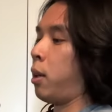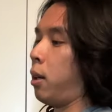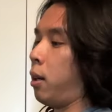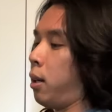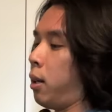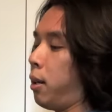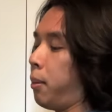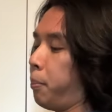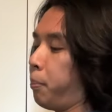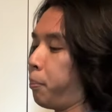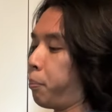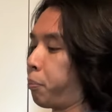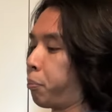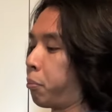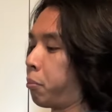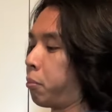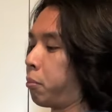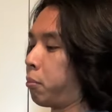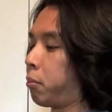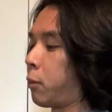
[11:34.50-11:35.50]

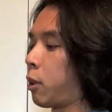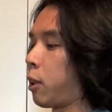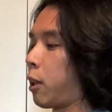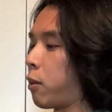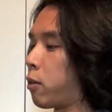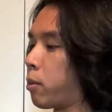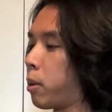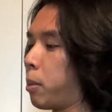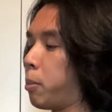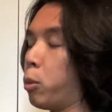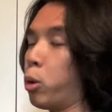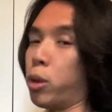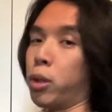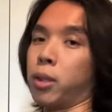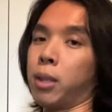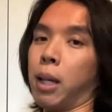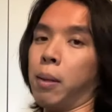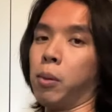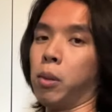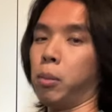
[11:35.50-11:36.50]
It gives me a more
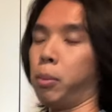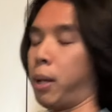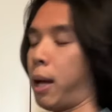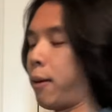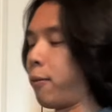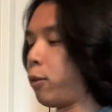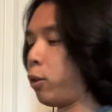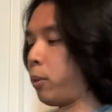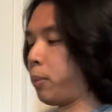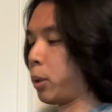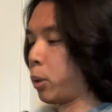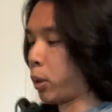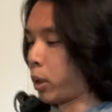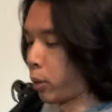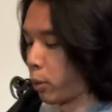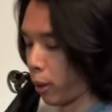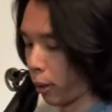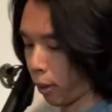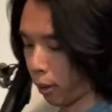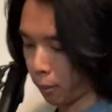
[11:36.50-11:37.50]
stable platform to work
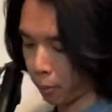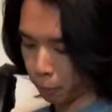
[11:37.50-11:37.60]
with.